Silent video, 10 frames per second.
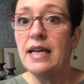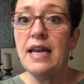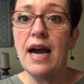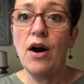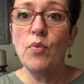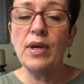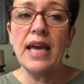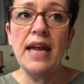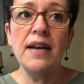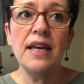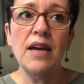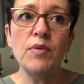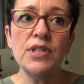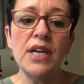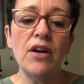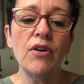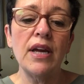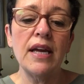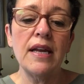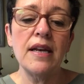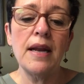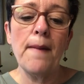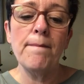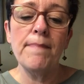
Now, when Canada Kim was here in